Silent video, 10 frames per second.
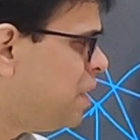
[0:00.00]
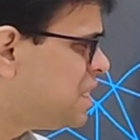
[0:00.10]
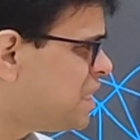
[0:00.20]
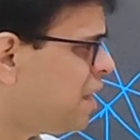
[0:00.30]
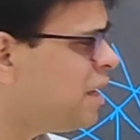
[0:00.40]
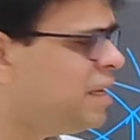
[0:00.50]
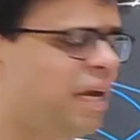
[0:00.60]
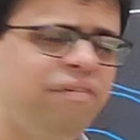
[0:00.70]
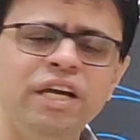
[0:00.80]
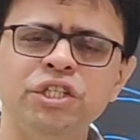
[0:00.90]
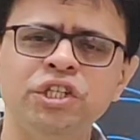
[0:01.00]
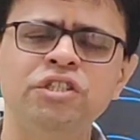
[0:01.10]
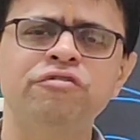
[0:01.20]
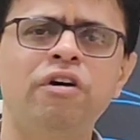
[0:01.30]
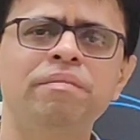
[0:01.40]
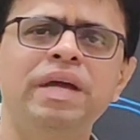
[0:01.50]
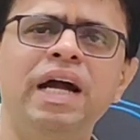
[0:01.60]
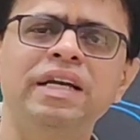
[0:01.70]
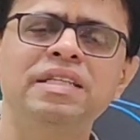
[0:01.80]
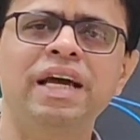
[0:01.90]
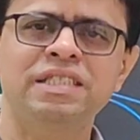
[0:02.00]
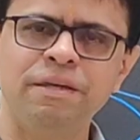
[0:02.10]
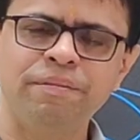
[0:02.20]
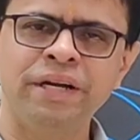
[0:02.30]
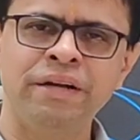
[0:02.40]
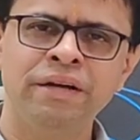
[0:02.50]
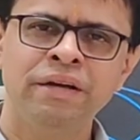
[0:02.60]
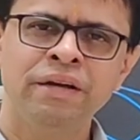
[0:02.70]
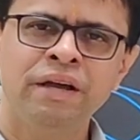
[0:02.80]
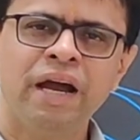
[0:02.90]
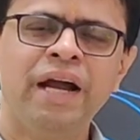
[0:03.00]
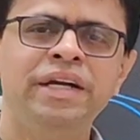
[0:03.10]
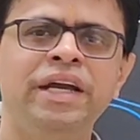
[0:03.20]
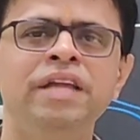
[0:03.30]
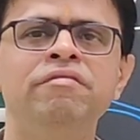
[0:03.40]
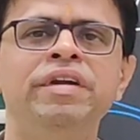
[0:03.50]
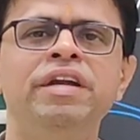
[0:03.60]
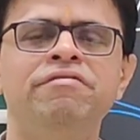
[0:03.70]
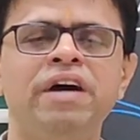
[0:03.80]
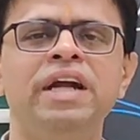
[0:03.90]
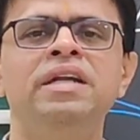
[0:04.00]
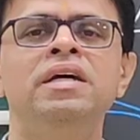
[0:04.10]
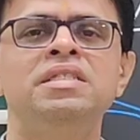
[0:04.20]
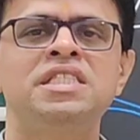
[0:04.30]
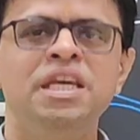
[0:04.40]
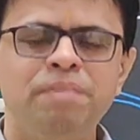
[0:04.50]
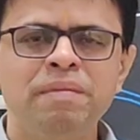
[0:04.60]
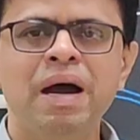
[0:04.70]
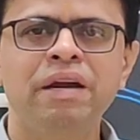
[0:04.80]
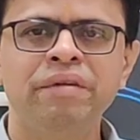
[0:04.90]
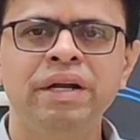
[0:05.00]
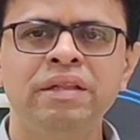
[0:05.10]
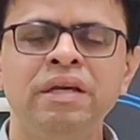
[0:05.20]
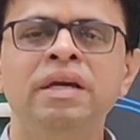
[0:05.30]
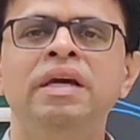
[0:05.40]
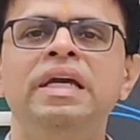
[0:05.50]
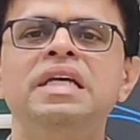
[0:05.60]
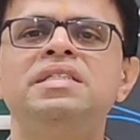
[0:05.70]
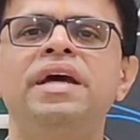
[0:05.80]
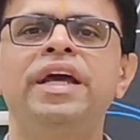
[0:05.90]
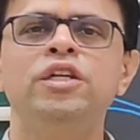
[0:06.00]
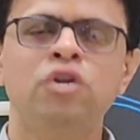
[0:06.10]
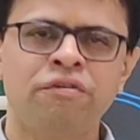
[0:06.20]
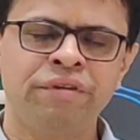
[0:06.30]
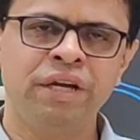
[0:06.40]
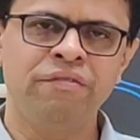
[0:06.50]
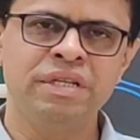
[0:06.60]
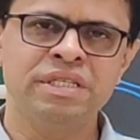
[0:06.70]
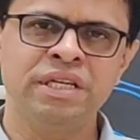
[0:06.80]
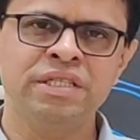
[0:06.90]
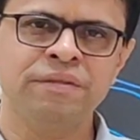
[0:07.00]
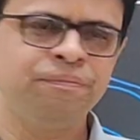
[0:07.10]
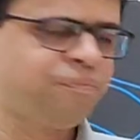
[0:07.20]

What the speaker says: but certain deviations from that is accepted, and then we define Cp bandwidth is the range of frequencies